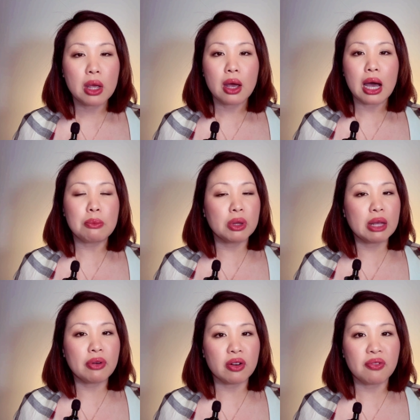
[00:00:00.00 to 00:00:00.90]
I
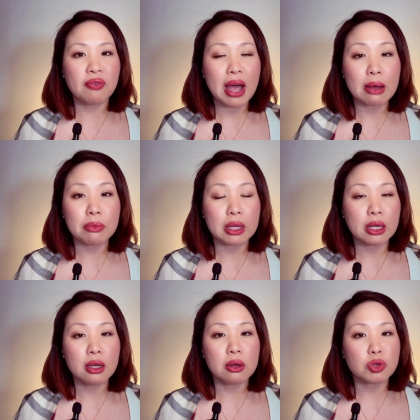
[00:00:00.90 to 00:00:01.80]
believe her
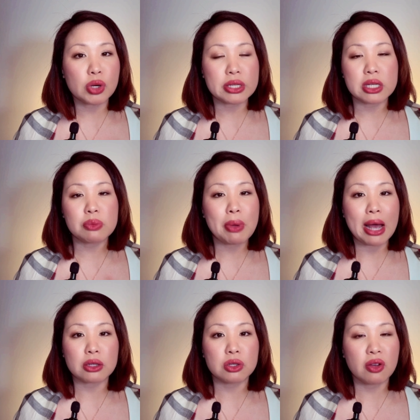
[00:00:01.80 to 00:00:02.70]
family traces
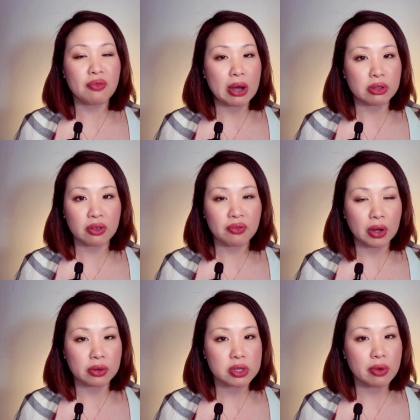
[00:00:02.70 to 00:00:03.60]
back to the founding
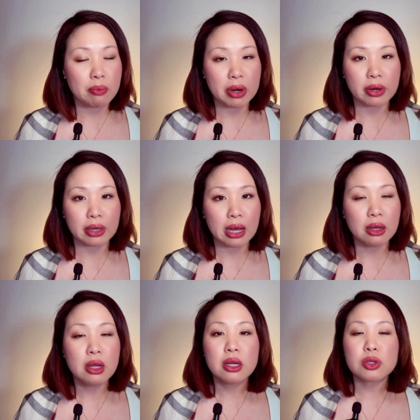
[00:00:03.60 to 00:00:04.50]
fathers of America,
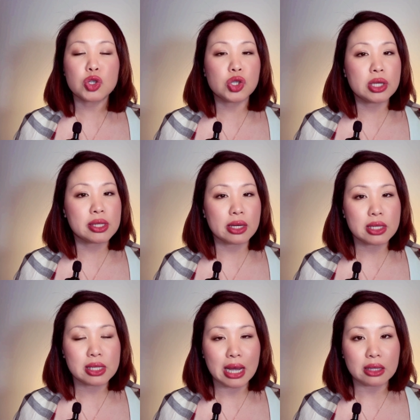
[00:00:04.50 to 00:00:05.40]
so she's got
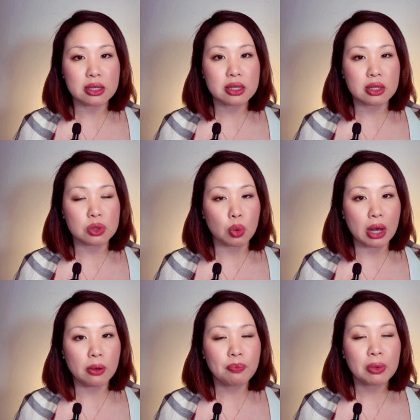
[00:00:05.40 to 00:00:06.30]
status as
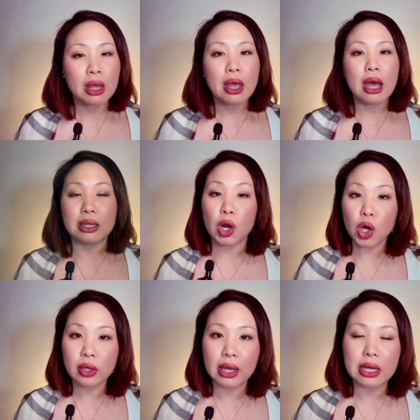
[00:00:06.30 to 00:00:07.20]
well. And in
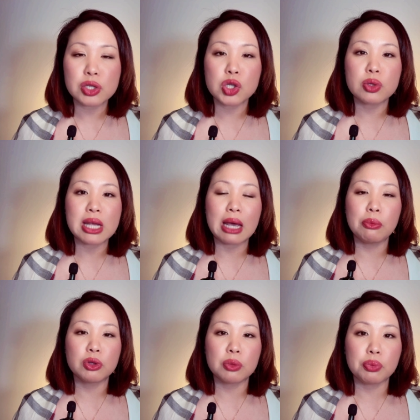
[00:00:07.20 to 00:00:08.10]
her case, she was
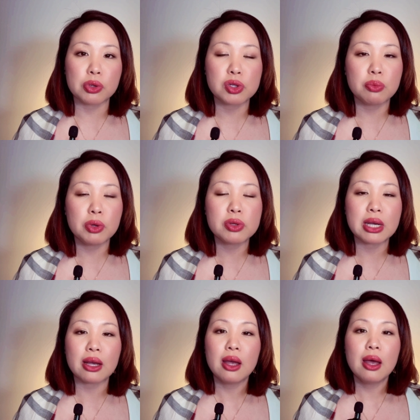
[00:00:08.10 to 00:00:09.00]
able to pursue
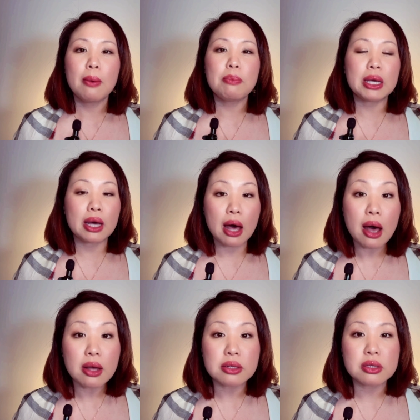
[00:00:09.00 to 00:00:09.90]
music
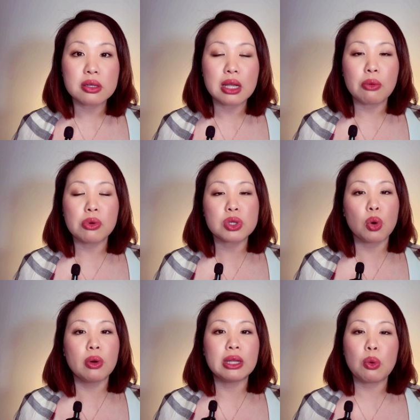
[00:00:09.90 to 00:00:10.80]
because there was
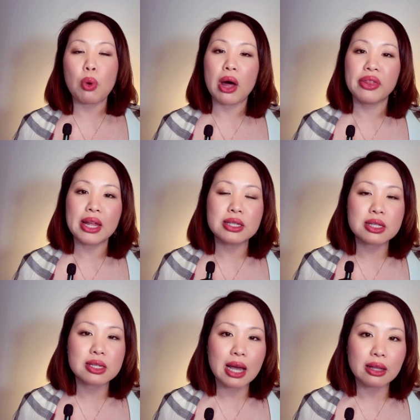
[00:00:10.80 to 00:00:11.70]
already wealth and
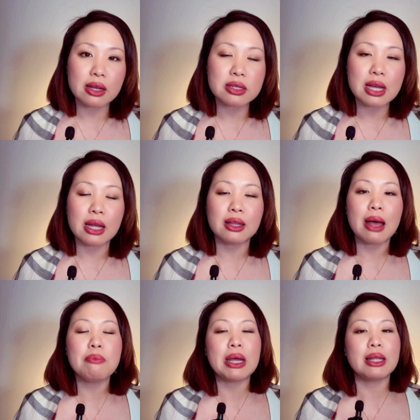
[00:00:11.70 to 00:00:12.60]
status, and
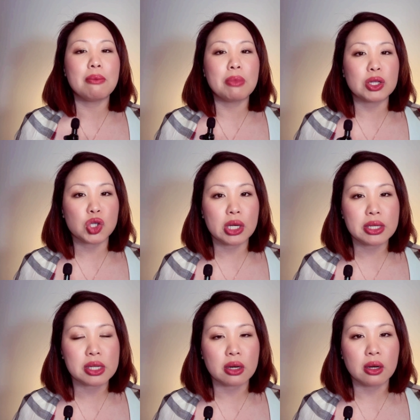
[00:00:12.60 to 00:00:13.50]
that made it much
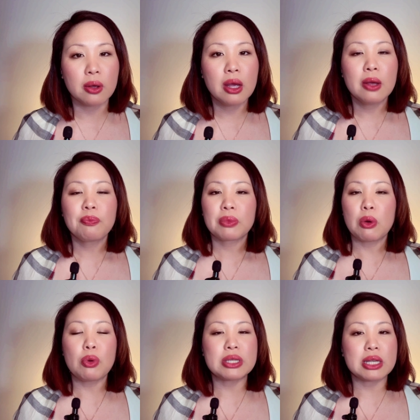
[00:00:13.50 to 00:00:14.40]
easier.
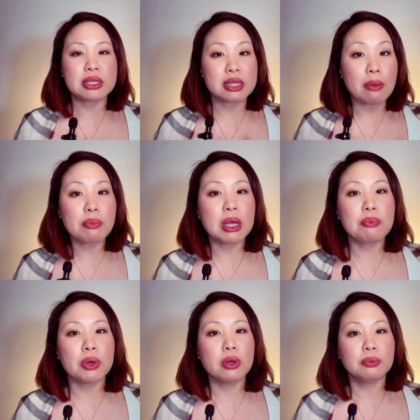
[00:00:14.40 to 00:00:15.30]
We see some
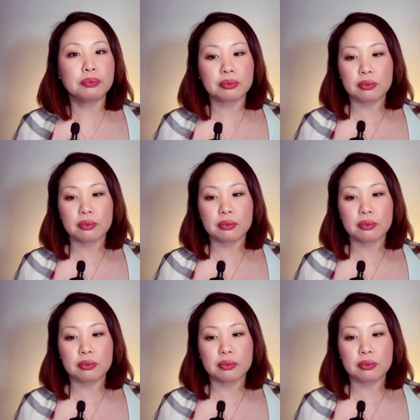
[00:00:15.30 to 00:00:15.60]
people